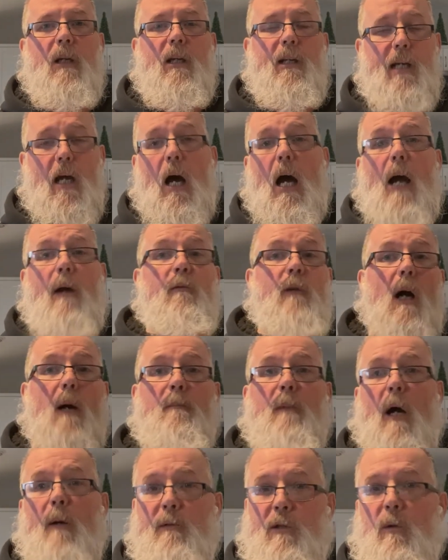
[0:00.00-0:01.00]
Now,
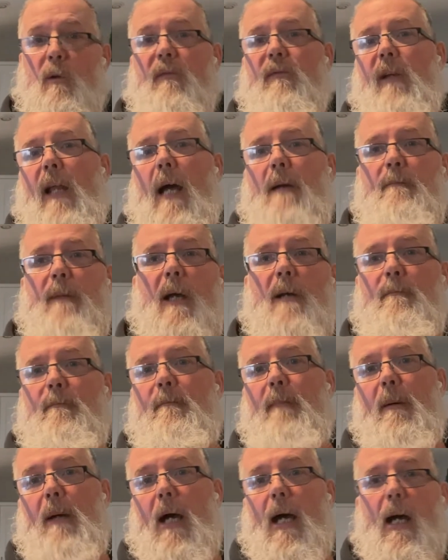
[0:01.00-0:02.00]
I was doing flat
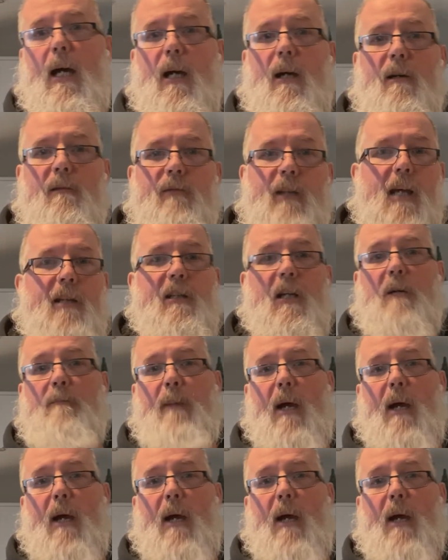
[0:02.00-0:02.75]
deck